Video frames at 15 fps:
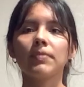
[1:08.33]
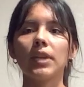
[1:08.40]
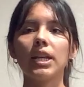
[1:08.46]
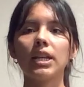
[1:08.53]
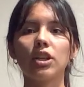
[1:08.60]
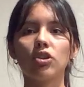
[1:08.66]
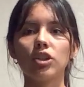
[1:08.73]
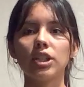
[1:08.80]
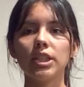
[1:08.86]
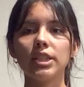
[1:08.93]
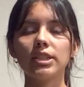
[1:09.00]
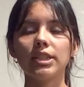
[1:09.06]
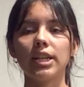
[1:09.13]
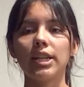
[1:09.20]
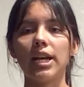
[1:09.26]
ingredients
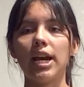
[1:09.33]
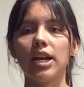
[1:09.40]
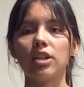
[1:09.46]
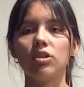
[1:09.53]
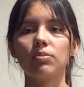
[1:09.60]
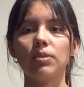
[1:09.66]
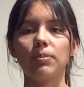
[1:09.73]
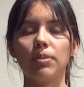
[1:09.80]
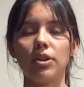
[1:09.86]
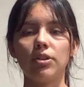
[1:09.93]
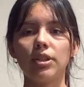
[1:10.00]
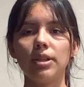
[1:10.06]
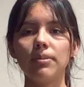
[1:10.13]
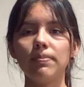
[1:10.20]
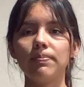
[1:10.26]
and how to prepare
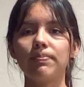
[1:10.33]
them.